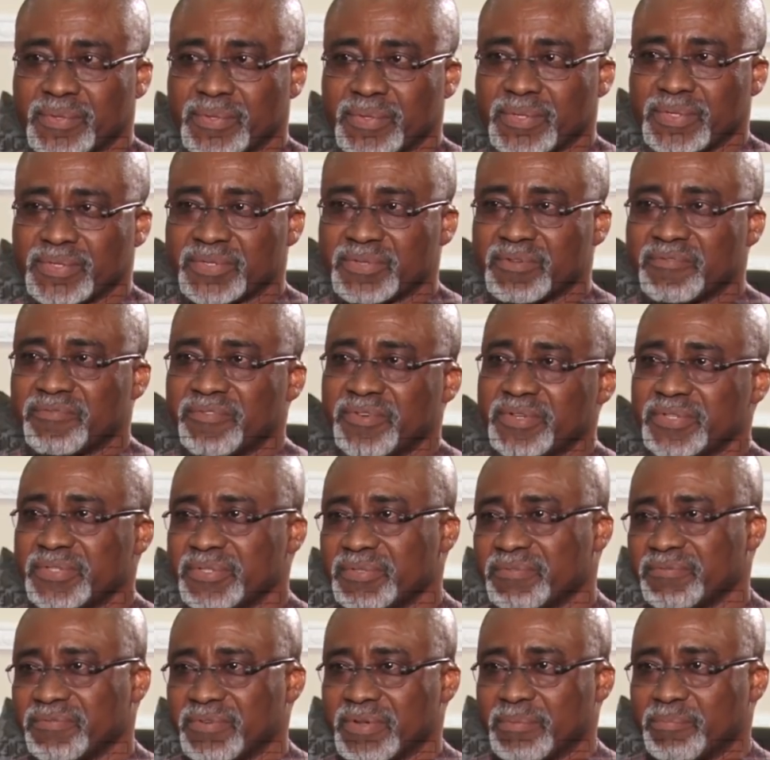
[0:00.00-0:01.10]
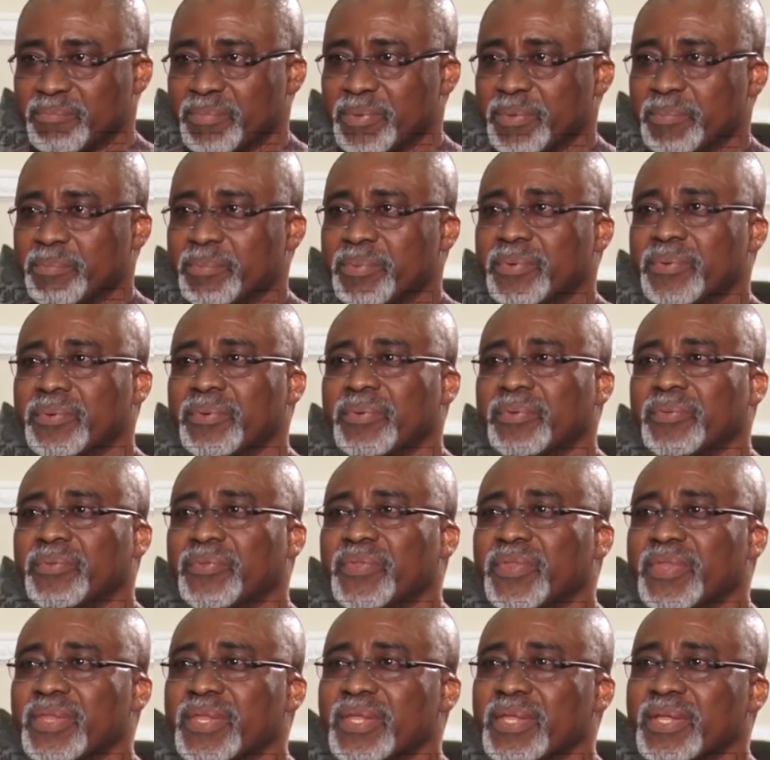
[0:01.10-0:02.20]
the sufferings of our people
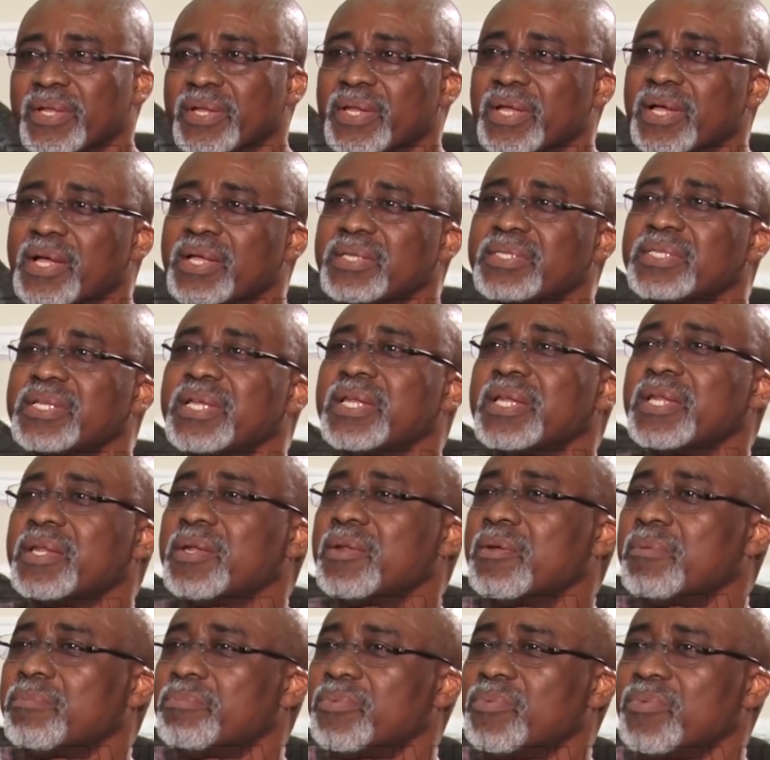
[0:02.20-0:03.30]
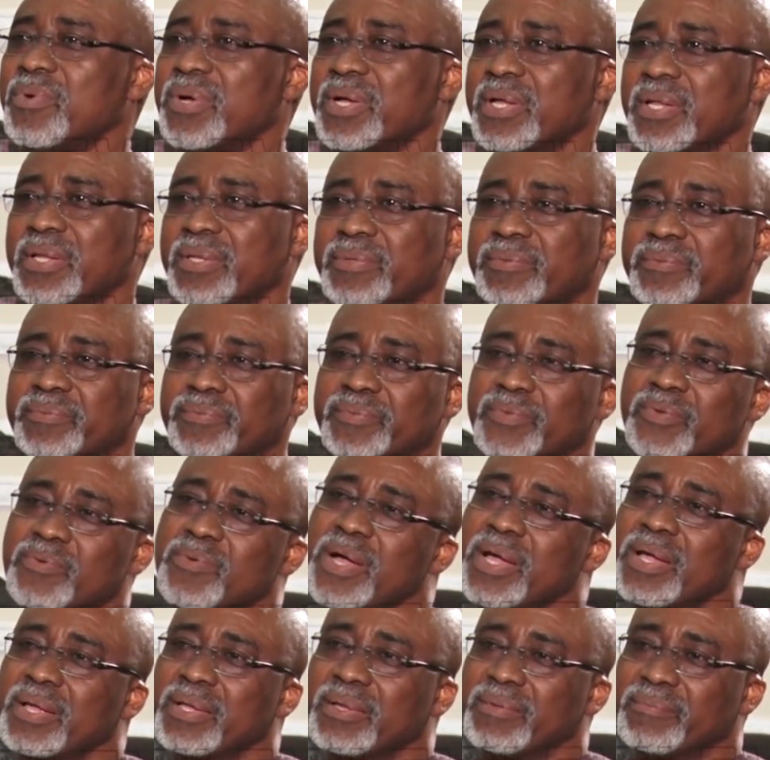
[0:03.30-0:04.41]
that has ended up well.
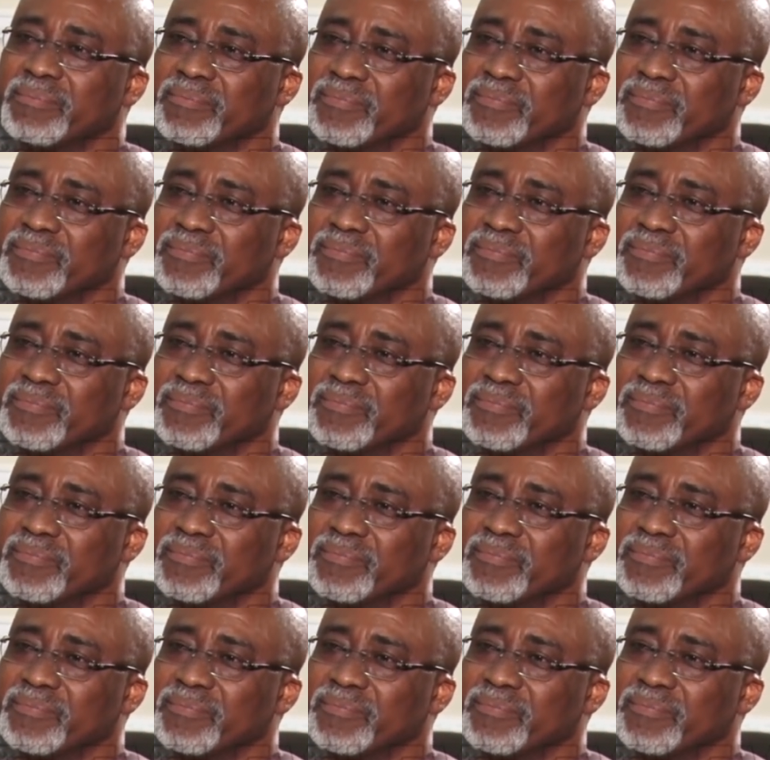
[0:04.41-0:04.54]
Why?